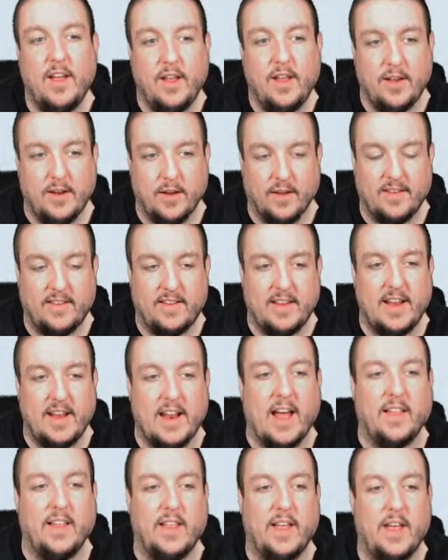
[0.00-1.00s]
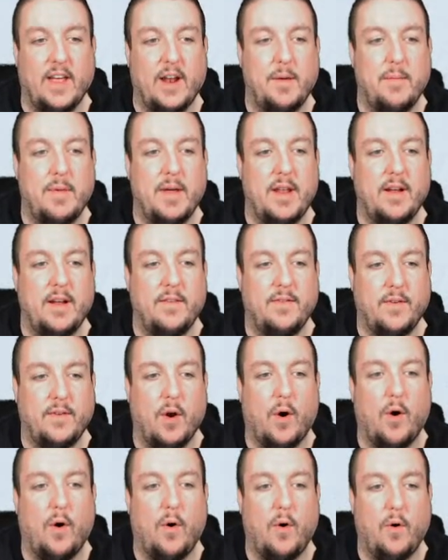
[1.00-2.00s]
You'll see that little bit of
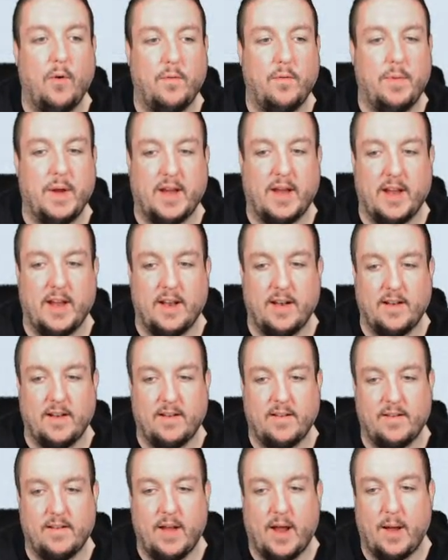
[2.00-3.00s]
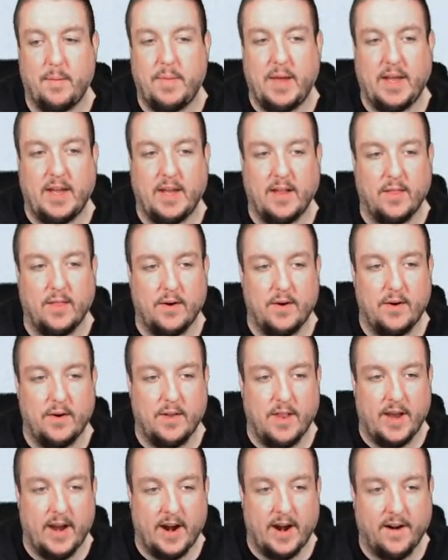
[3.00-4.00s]
gold picking, uh, peeking through
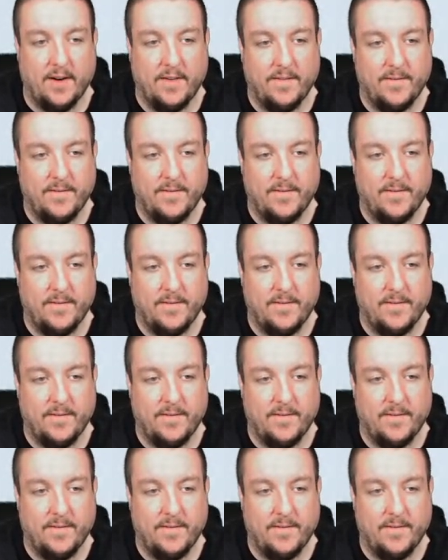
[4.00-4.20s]
there.